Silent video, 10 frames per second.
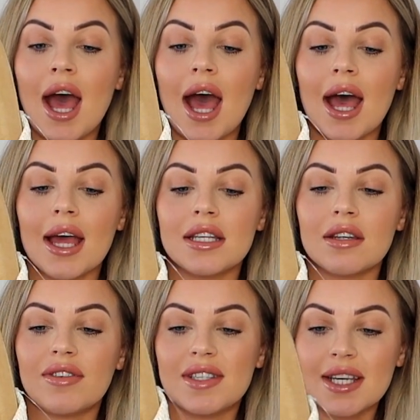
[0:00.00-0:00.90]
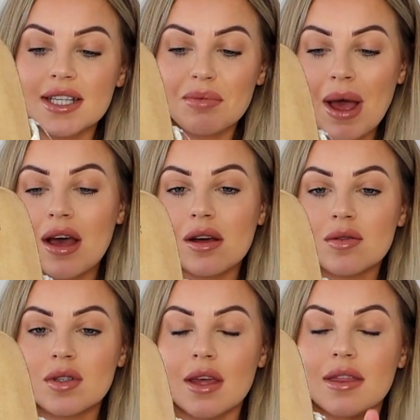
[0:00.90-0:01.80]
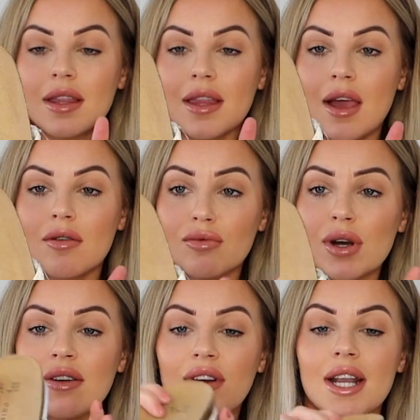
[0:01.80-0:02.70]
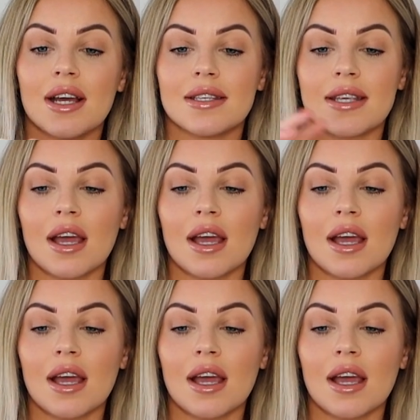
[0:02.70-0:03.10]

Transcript: and for £6, I think they are really, really nice.